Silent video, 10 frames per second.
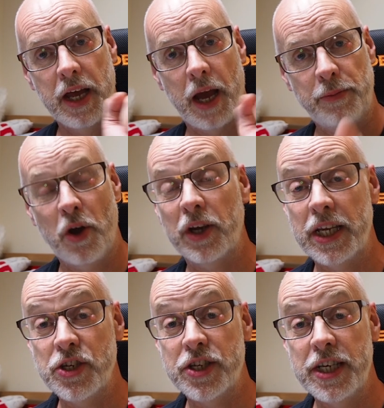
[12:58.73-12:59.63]
I'm not
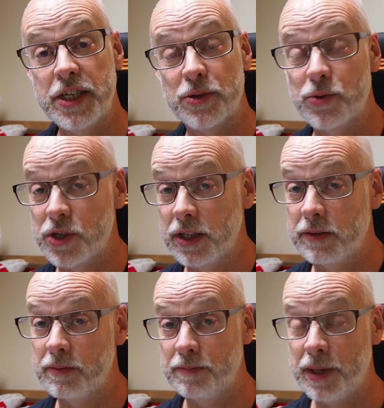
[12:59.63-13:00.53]
against diesels
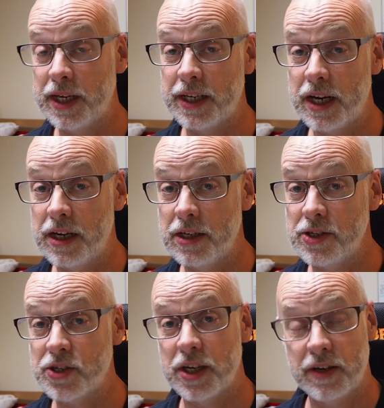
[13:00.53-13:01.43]
in bigger
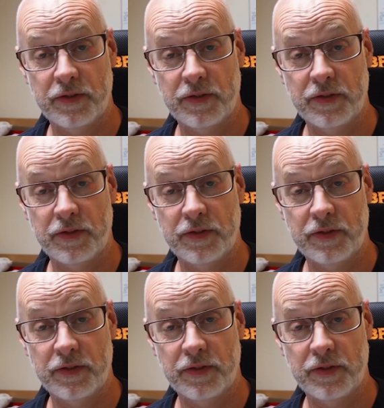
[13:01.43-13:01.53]
cars,